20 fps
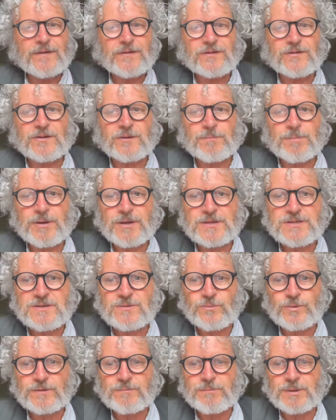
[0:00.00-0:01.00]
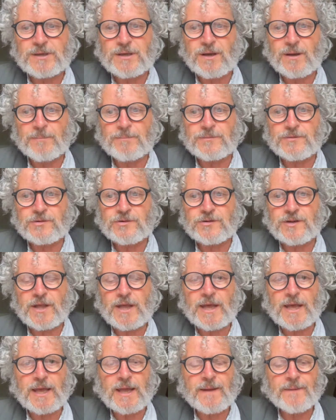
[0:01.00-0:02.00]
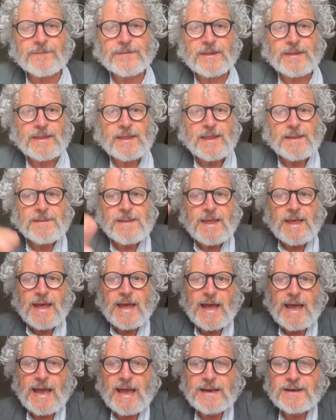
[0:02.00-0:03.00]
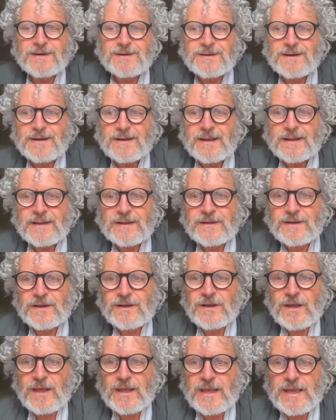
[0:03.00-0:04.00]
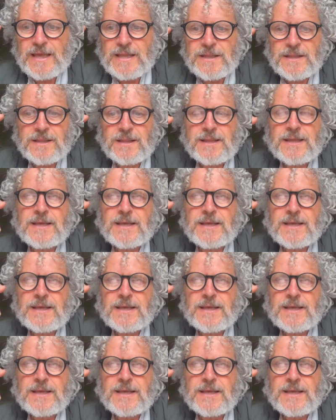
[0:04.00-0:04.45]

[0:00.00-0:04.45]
to the person we've become today. And in